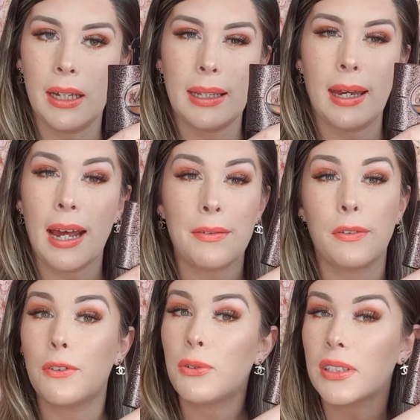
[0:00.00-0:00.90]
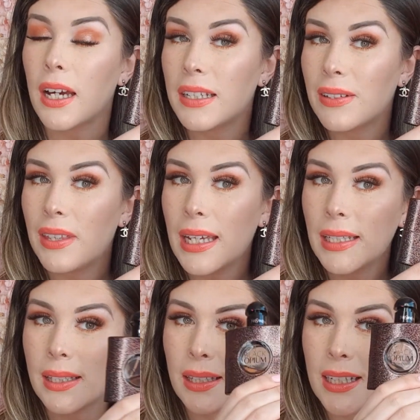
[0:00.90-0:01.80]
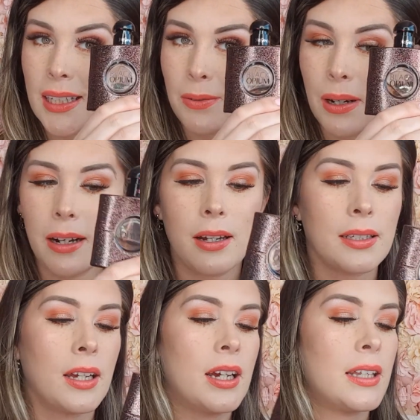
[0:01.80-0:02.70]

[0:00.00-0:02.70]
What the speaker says: Again, I have a full size of this. This is really nice.